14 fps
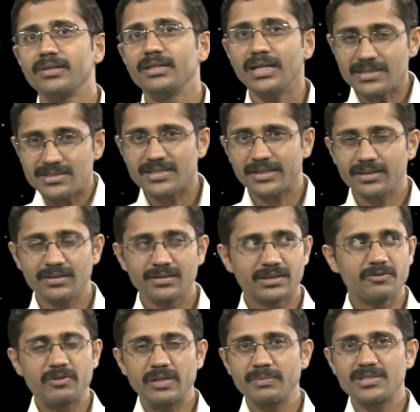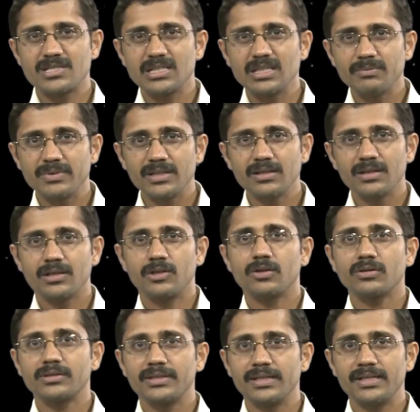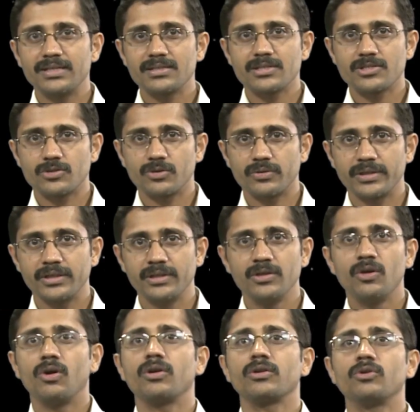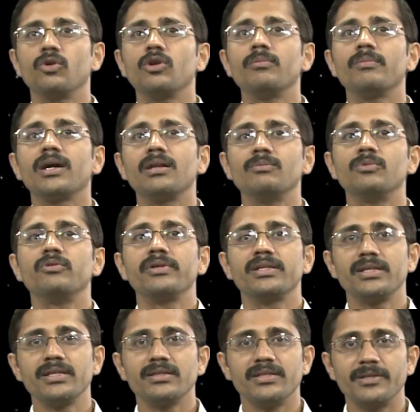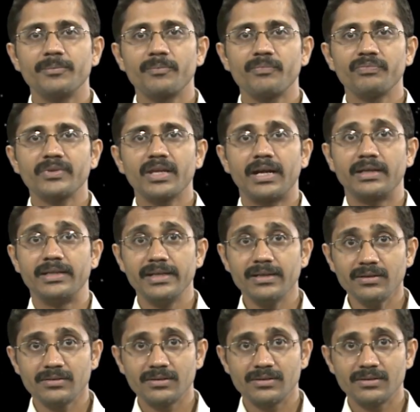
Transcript: Let us say the famous German Lotte Lisa story or Golmaal movie in Hindi, and then